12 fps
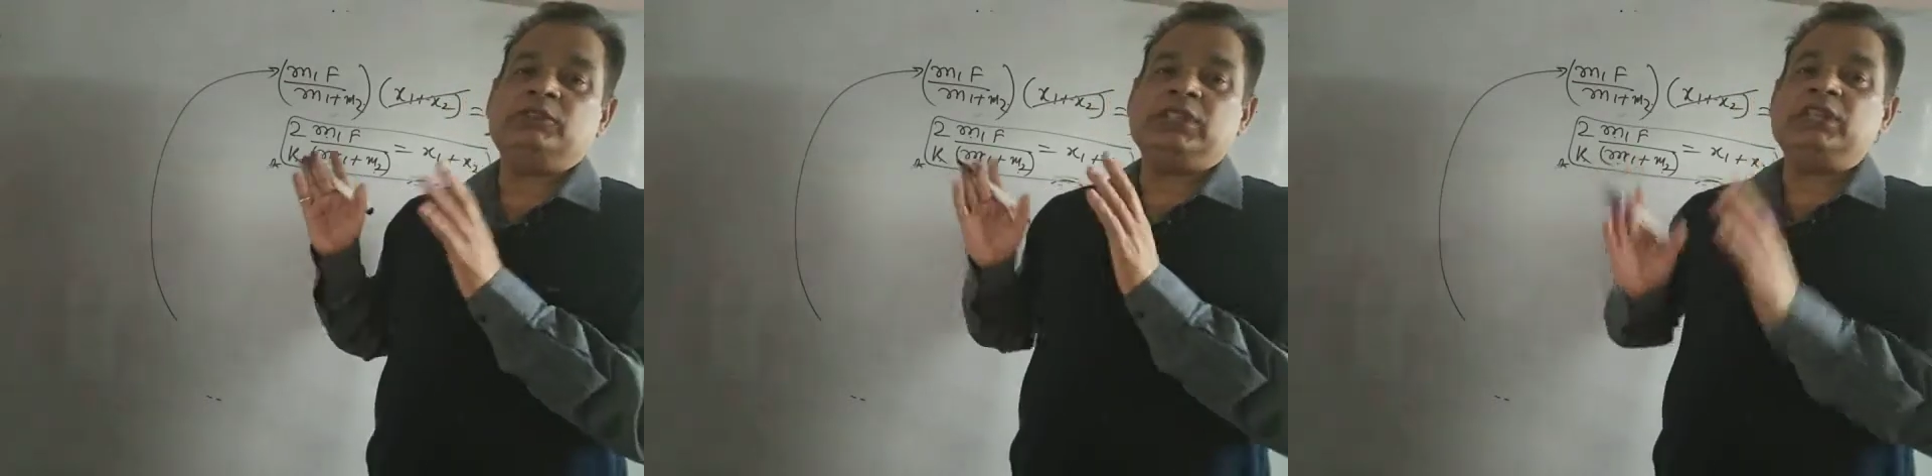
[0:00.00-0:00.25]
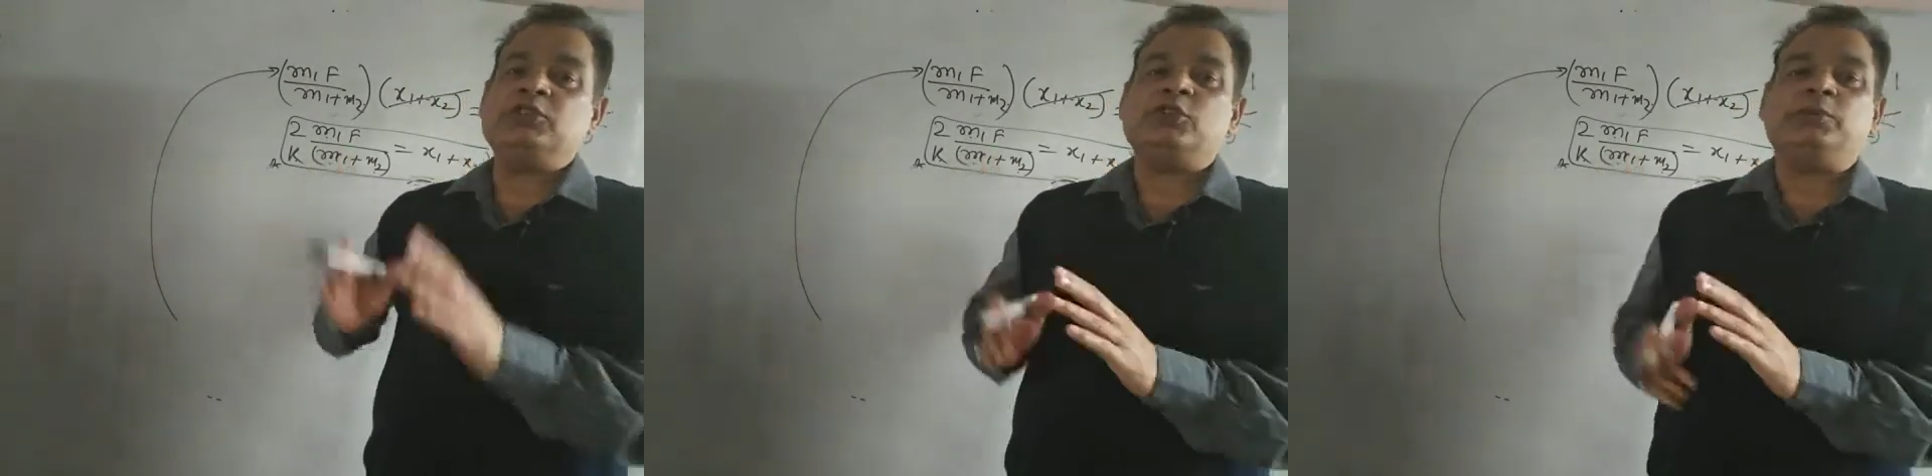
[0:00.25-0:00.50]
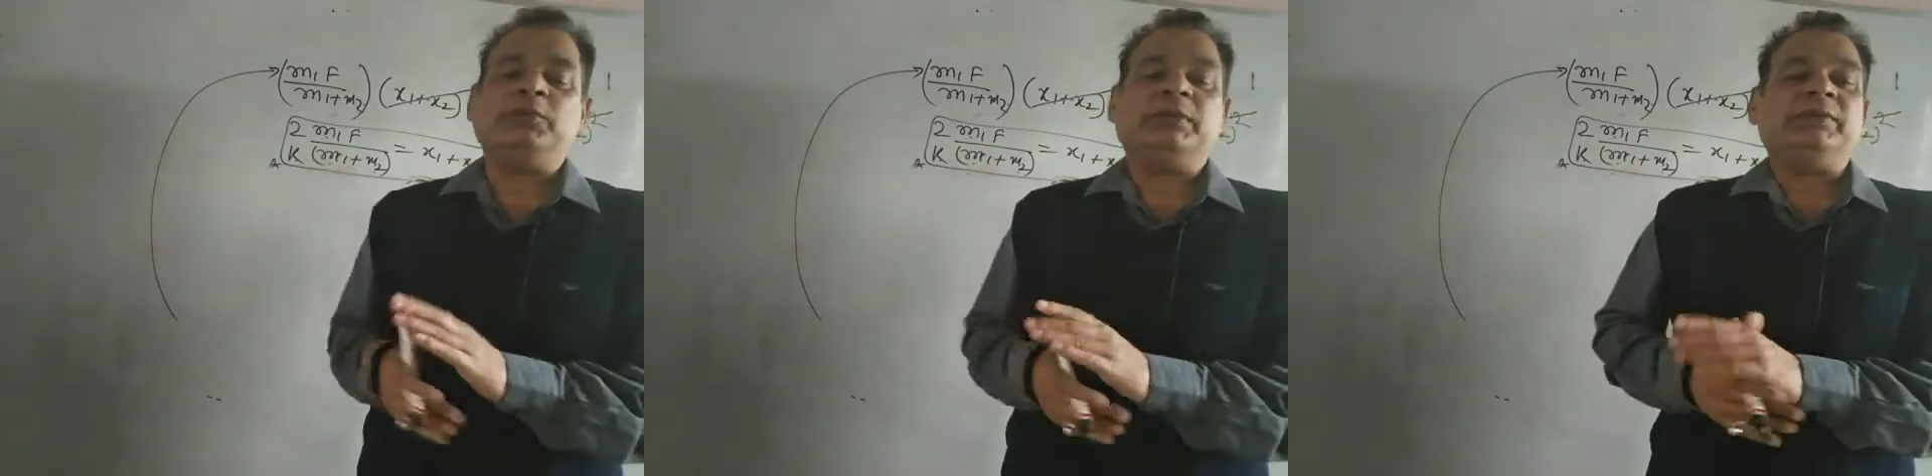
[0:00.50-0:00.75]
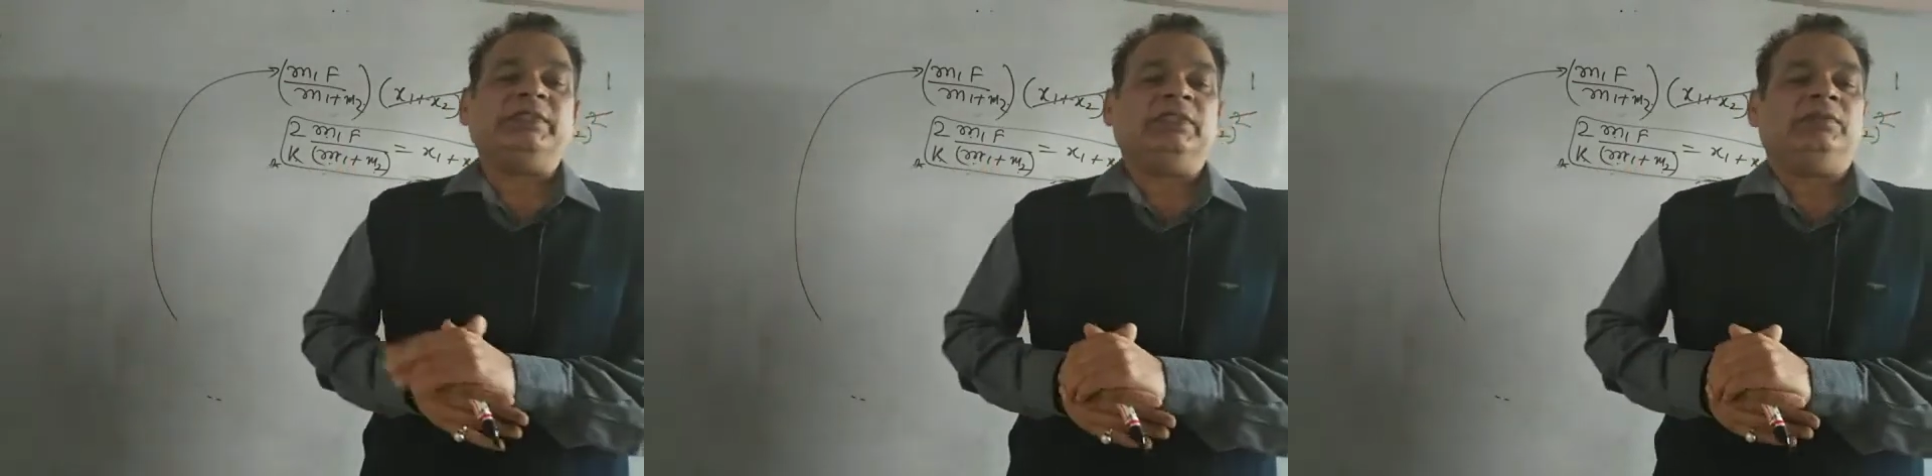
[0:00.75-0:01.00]
sense of the
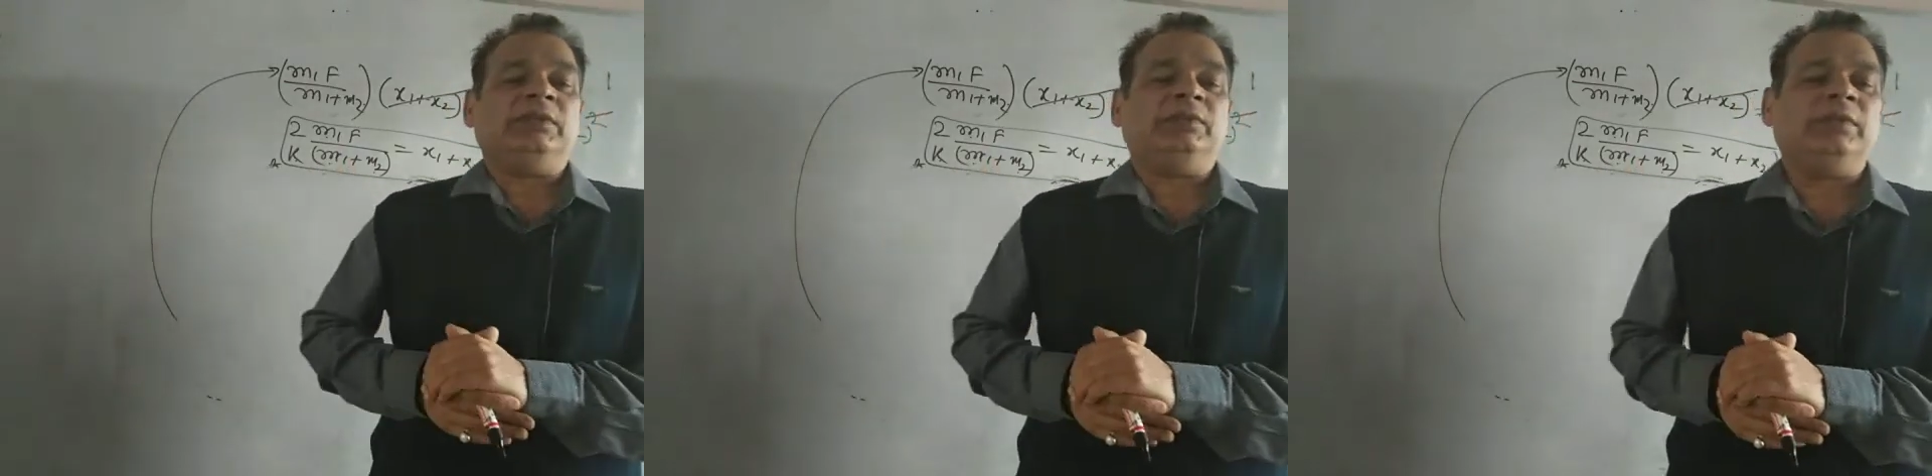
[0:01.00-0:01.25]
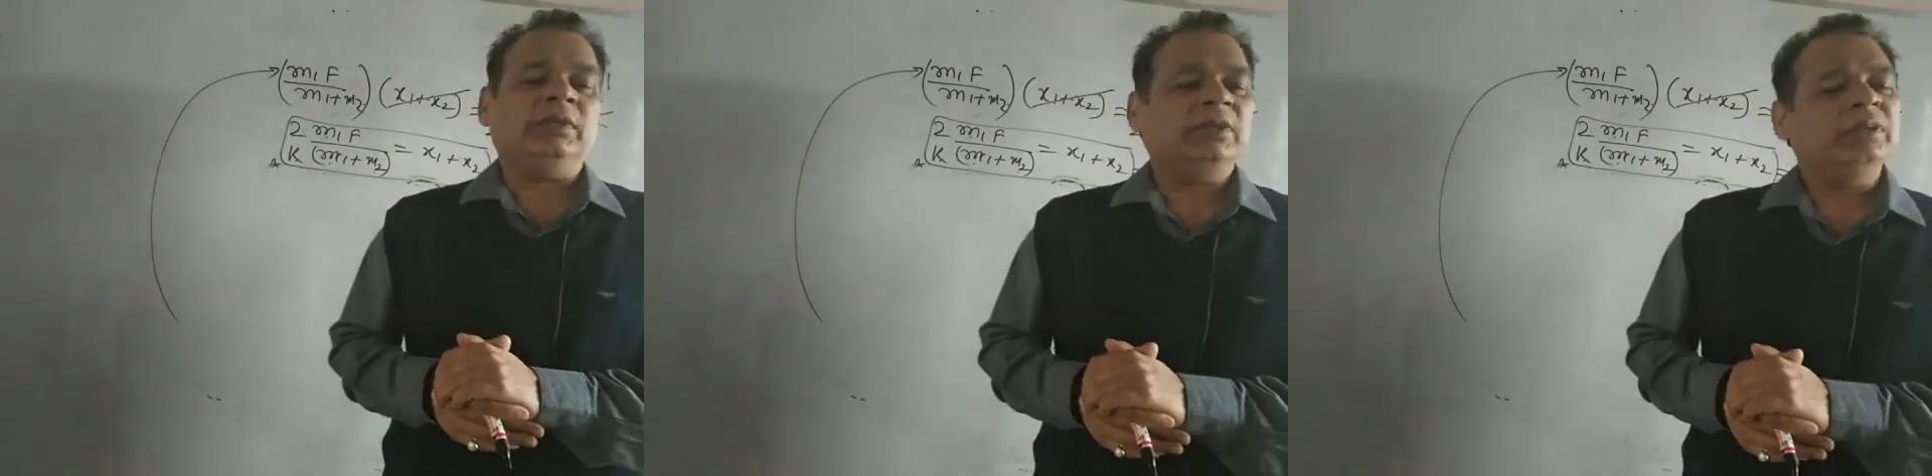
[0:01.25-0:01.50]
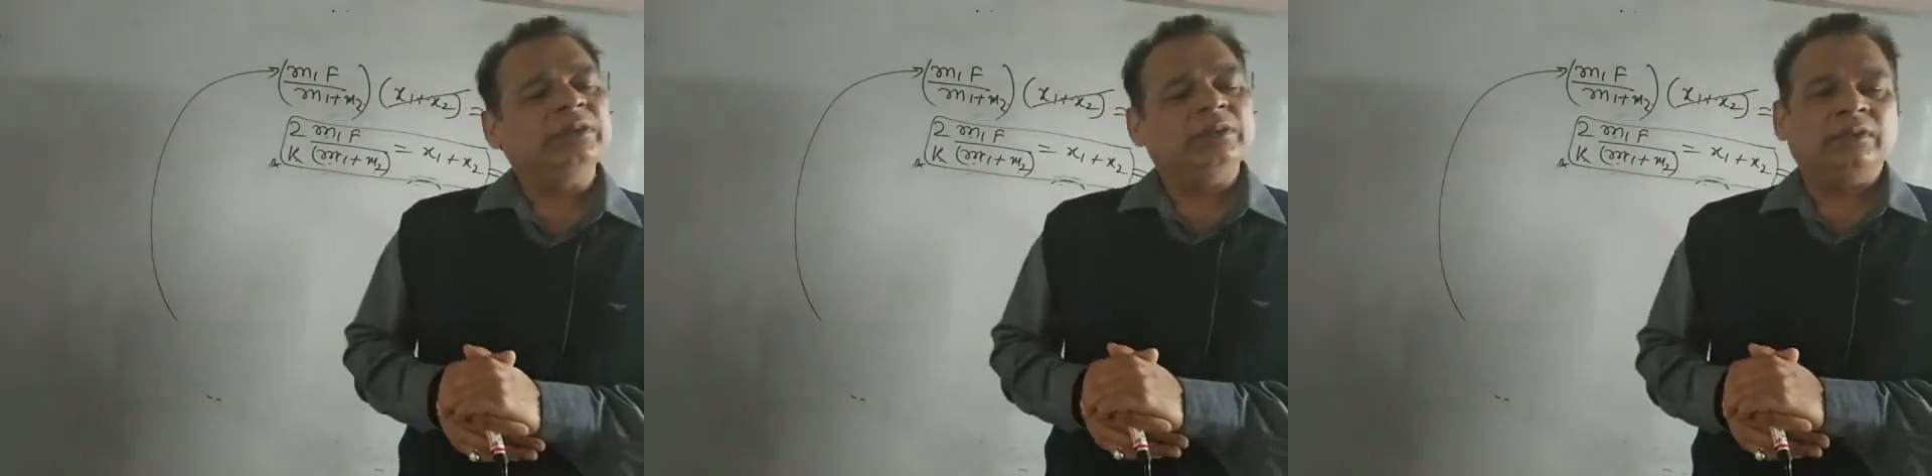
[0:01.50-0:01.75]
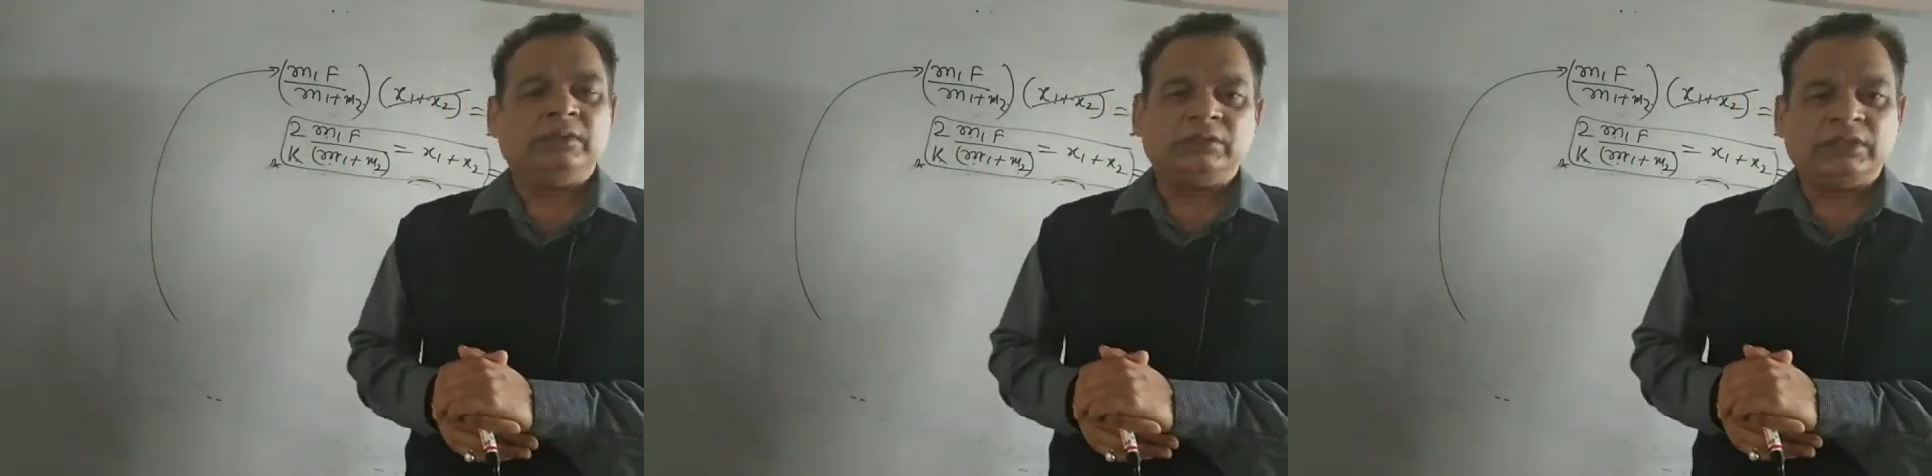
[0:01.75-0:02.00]
question will be
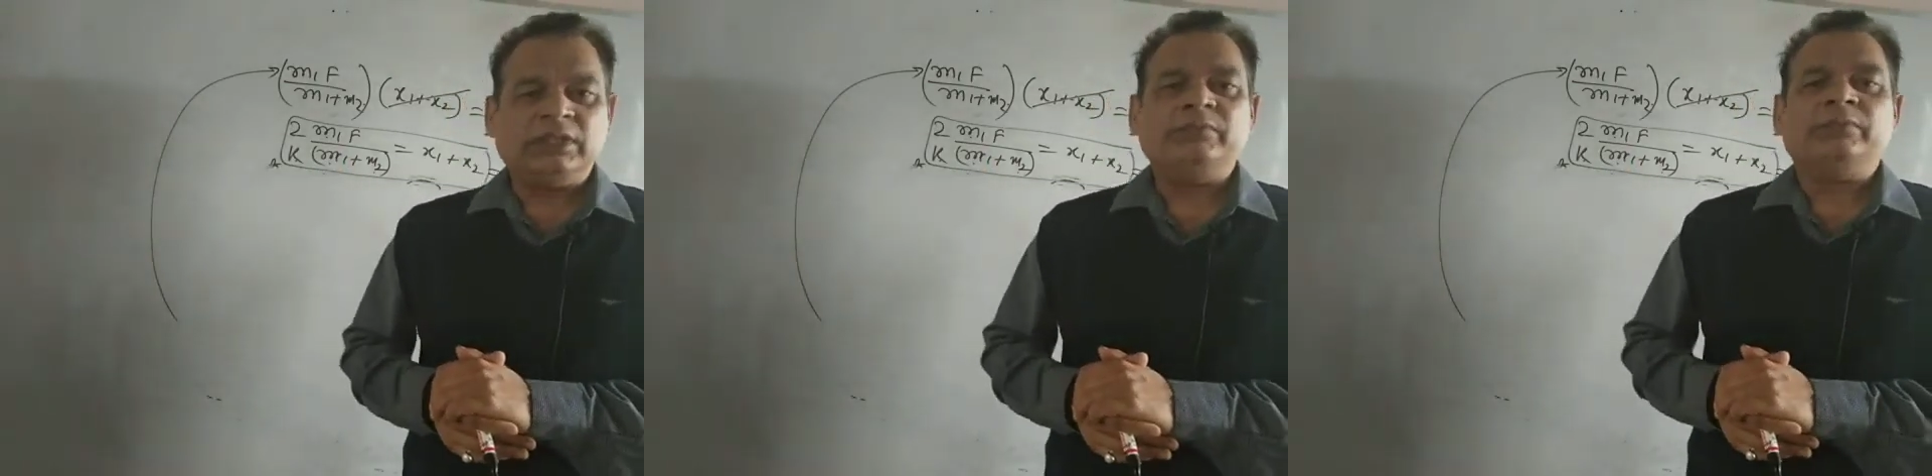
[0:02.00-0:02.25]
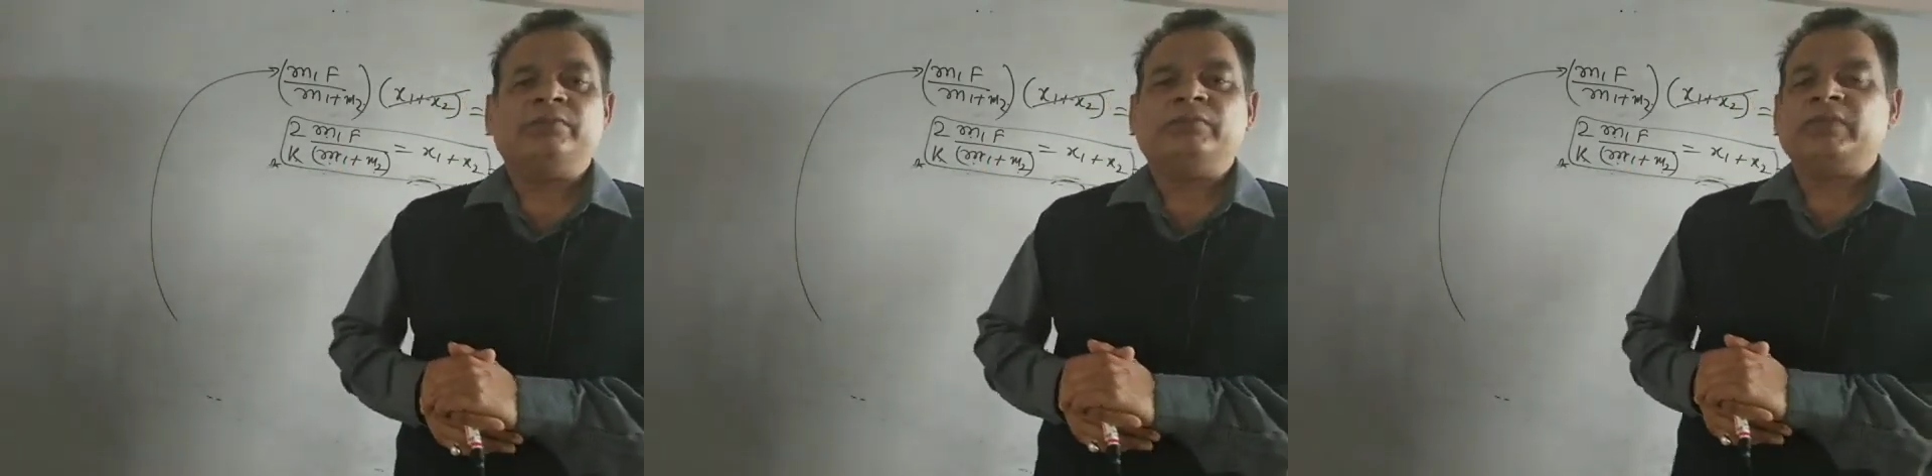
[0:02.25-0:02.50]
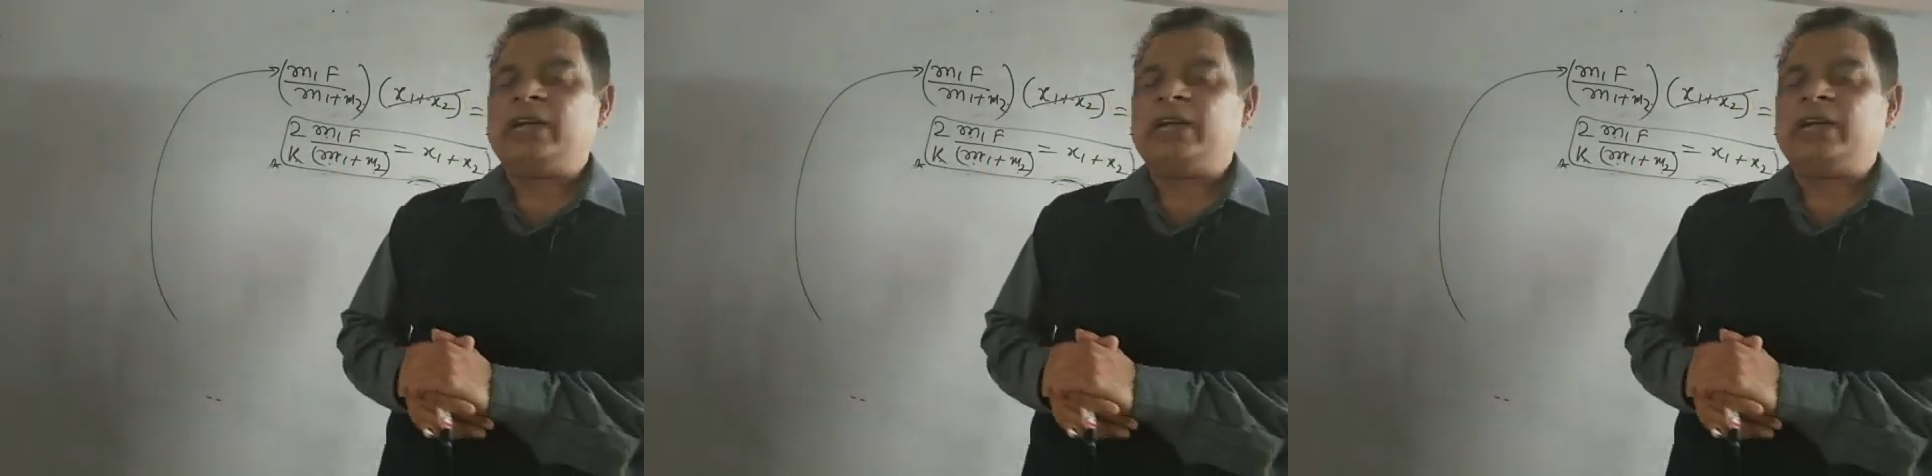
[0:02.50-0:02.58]
same,